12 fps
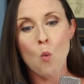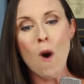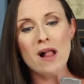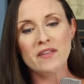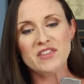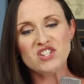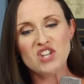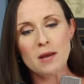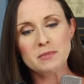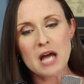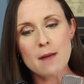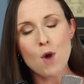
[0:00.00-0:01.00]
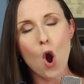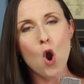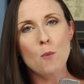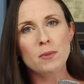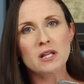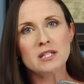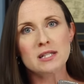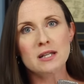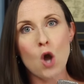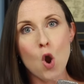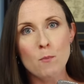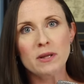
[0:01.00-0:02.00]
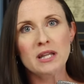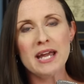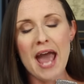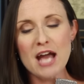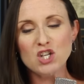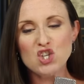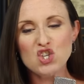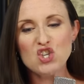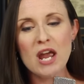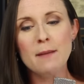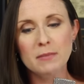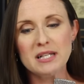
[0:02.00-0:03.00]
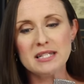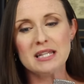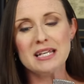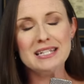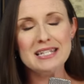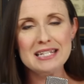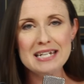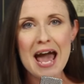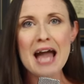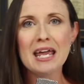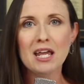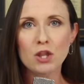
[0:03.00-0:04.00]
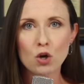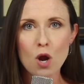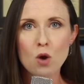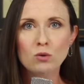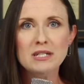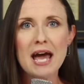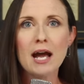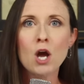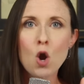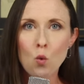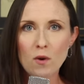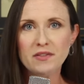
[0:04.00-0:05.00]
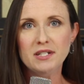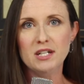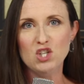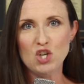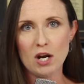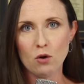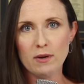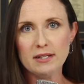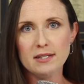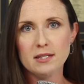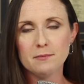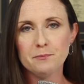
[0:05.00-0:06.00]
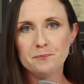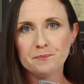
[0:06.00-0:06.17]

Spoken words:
while at the same time openly and shamelessly stacking their own deck with degenerates.